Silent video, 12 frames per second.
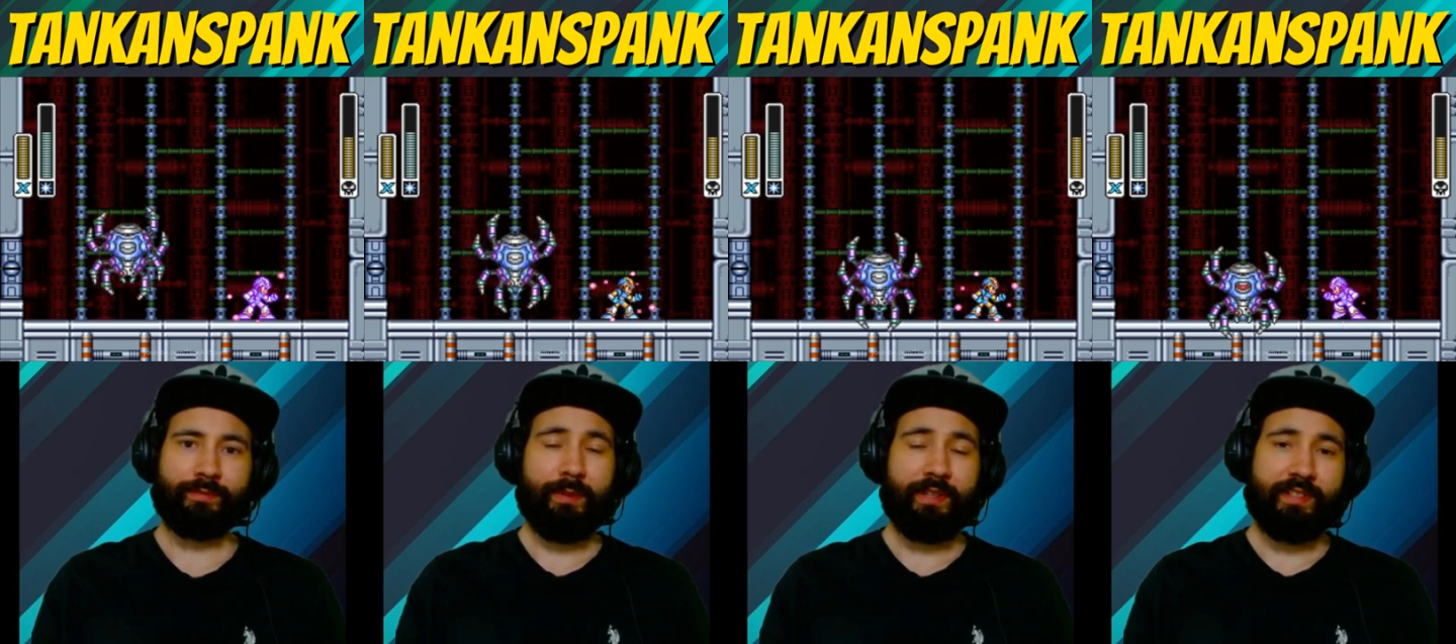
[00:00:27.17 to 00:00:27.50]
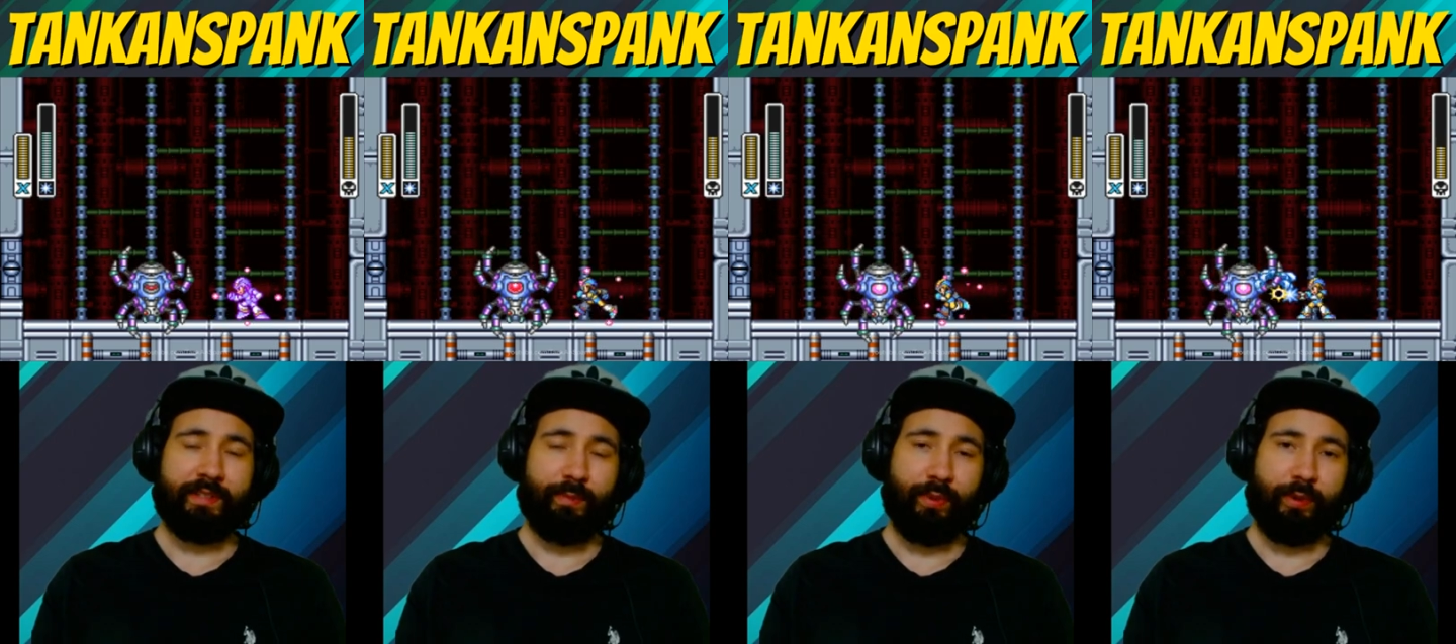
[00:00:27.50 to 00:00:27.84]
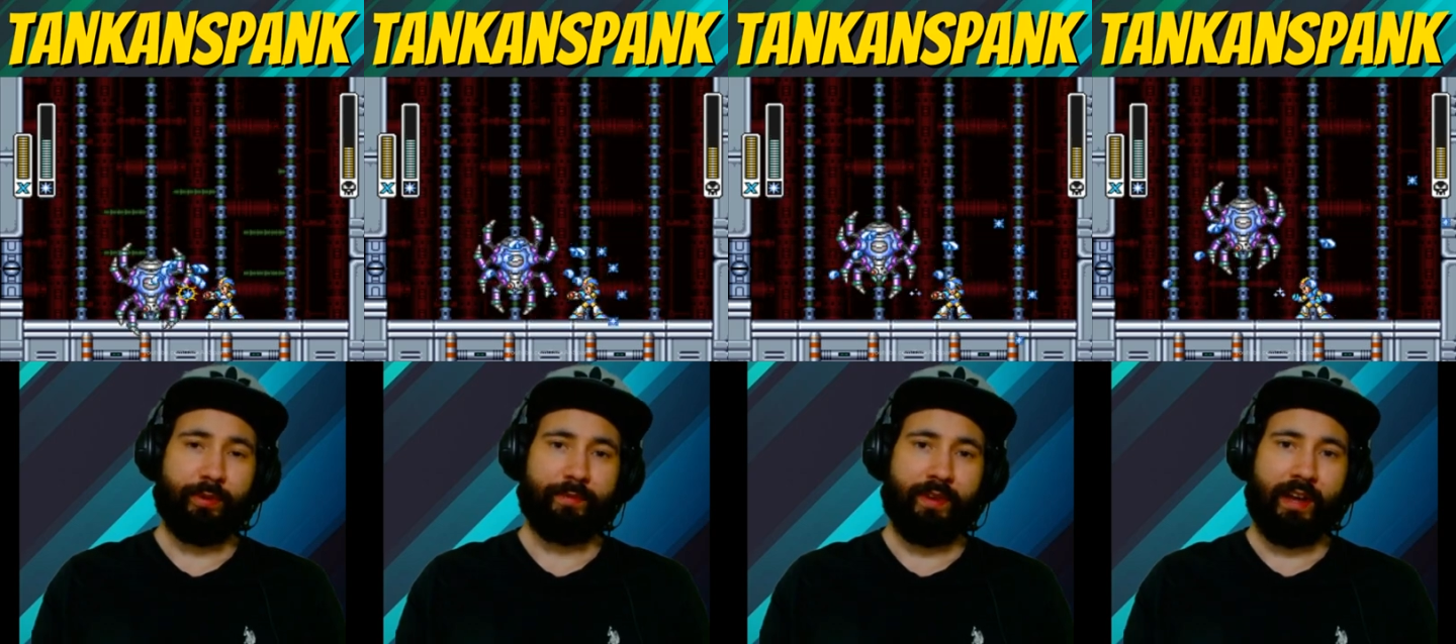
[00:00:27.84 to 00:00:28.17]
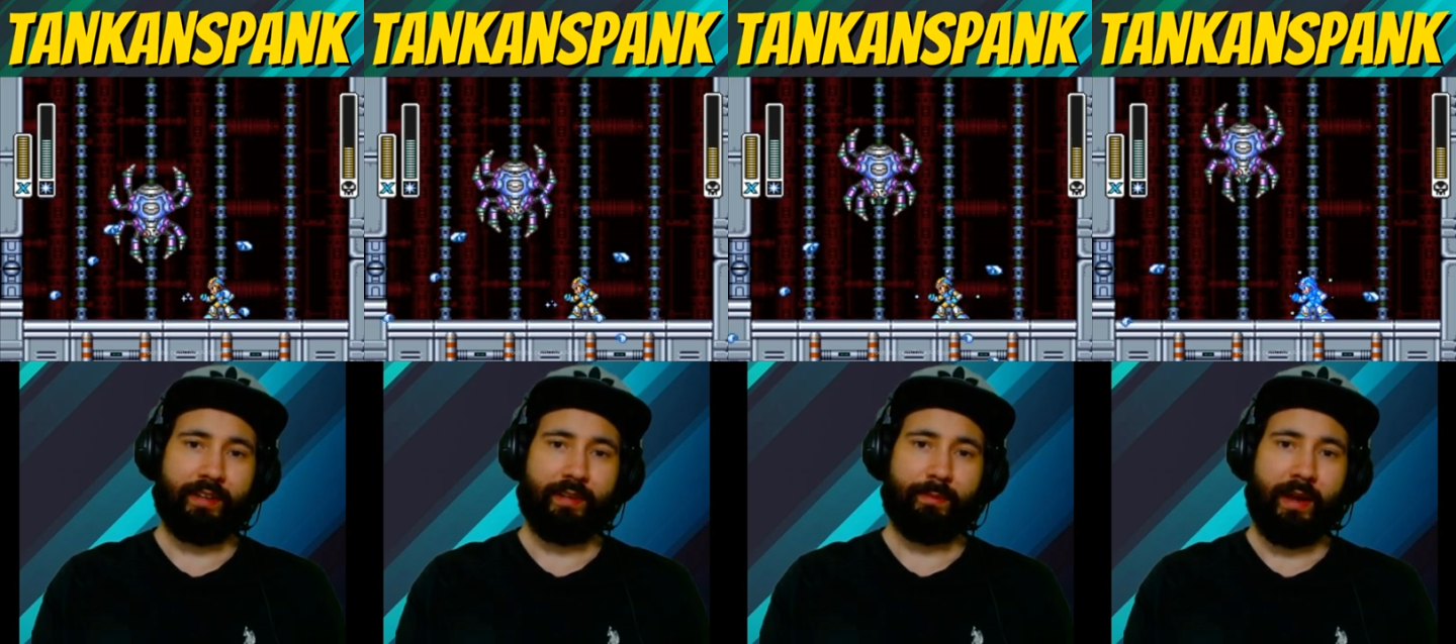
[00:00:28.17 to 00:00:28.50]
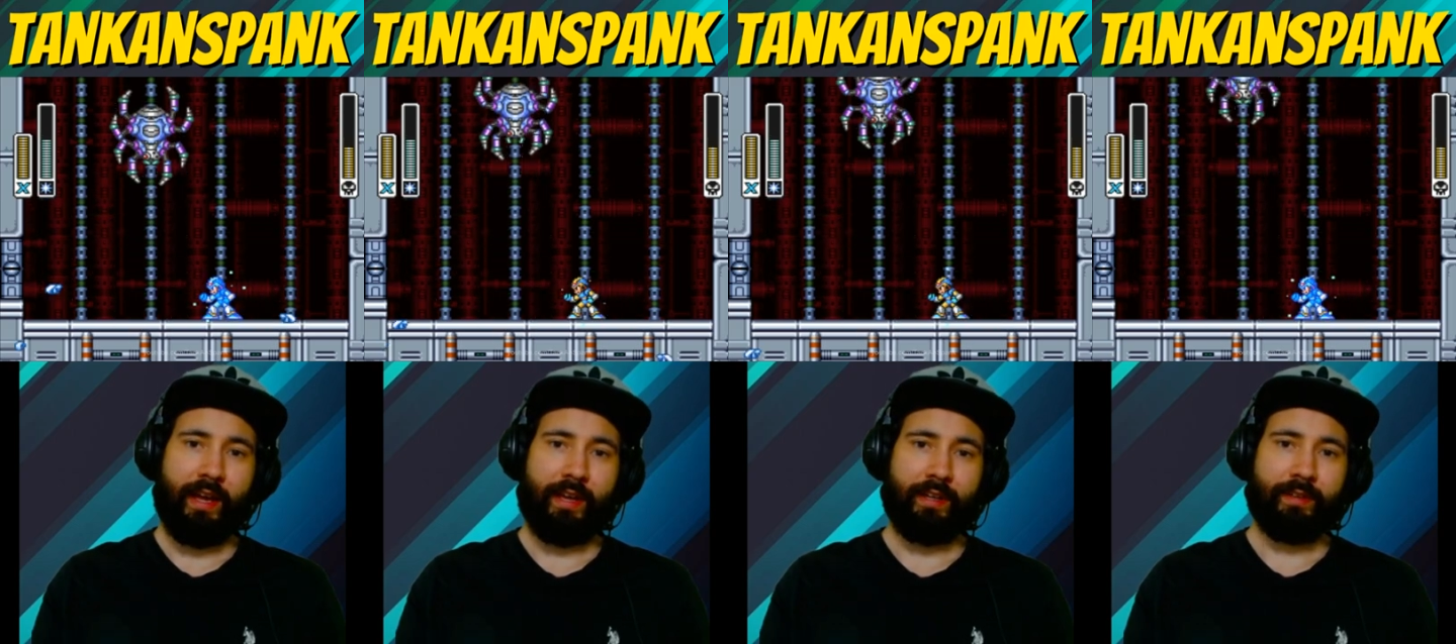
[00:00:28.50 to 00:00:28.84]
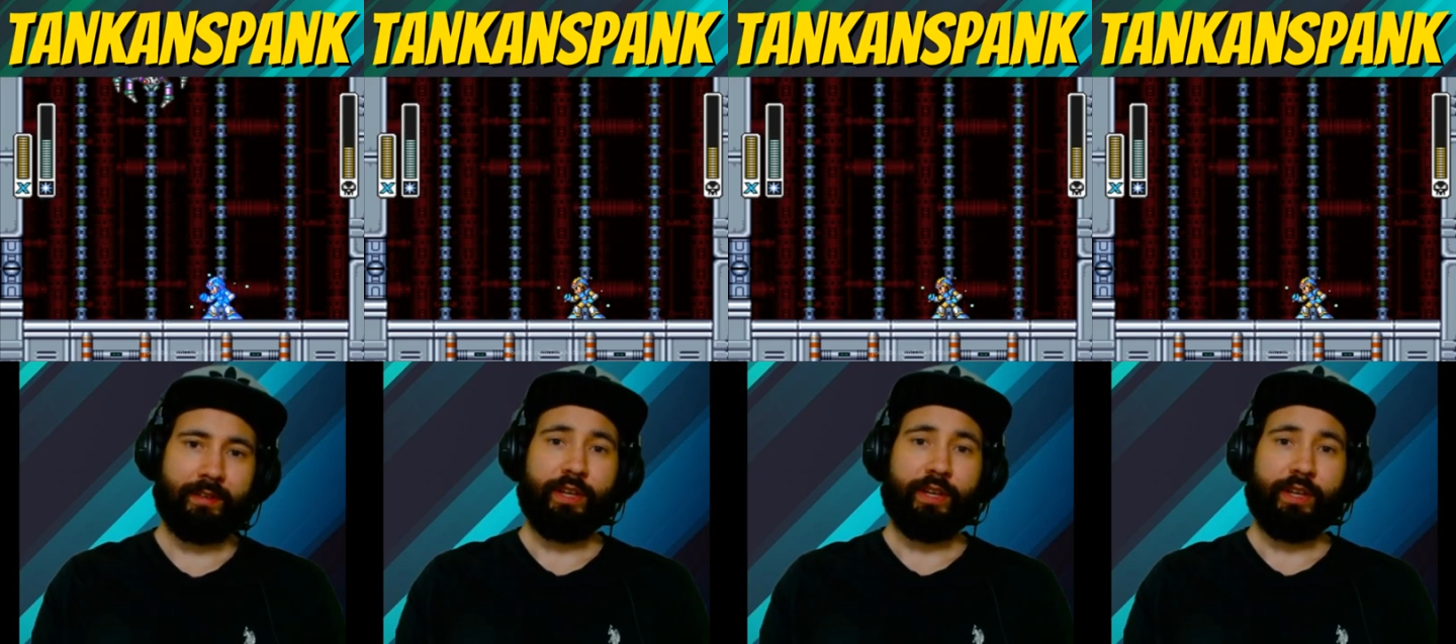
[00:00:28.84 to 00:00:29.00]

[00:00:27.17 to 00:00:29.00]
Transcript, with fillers: Keeping this important fact in mind,